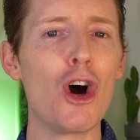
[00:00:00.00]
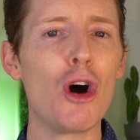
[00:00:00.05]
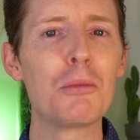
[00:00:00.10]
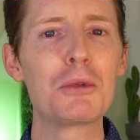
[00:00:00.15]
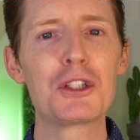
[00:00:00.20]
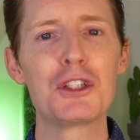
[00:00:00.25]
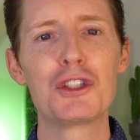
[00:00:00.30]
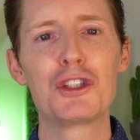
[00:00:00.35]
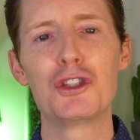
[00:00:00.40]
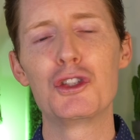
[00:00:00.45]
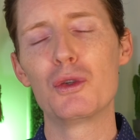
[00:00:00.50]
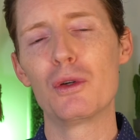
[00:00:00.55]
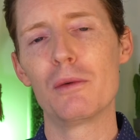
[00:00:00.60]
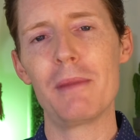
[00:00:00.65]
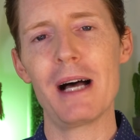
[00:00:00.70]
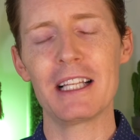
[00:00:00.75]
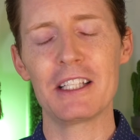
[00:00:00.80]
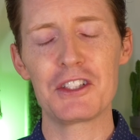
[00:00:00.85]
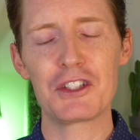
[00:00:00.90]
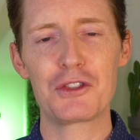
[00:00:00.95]
option to do a
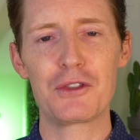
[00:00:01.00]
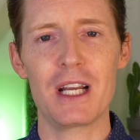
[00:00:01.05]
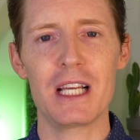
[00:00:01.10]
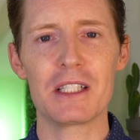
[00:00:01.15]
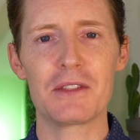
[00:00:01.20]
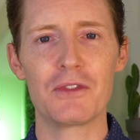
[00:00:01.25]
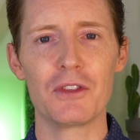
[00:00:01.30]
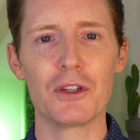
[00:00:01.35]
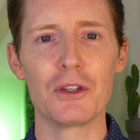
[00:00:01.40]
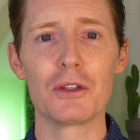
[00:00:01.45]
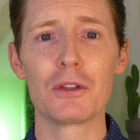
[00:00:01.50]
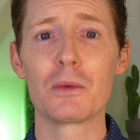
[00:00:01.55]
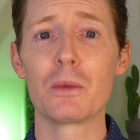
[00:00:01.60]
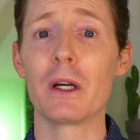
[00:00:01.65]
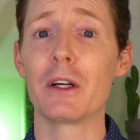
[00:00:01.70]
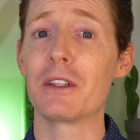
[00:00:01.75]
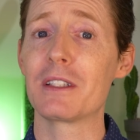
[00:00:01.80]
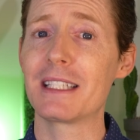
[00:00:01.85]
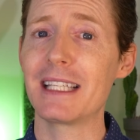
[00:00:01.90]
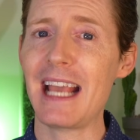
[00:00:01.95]
balance transfer,
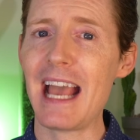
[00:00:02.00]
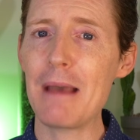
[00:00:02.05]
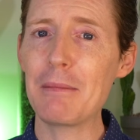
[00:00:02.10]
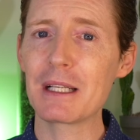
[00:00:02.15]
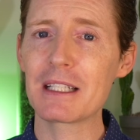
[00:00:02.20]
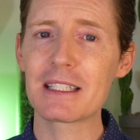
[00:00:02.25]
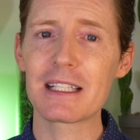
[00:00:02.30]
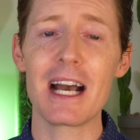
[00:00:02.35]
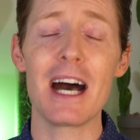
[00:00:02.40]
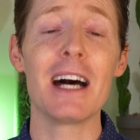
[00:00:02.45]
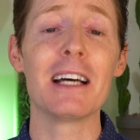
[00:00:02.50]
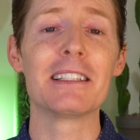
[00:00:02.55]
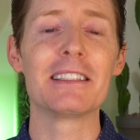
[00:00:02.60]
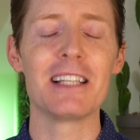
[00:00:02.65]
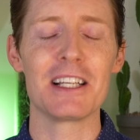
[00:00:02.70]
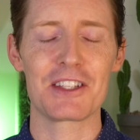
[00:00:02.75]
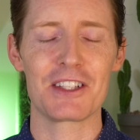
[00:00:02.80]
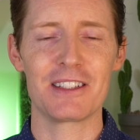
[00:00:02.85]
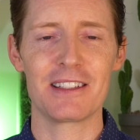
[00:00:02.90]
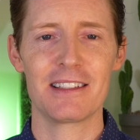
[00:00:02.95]
whereas the Amex card
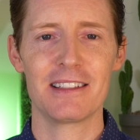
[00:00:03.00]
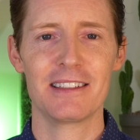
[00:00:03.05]
doesn't.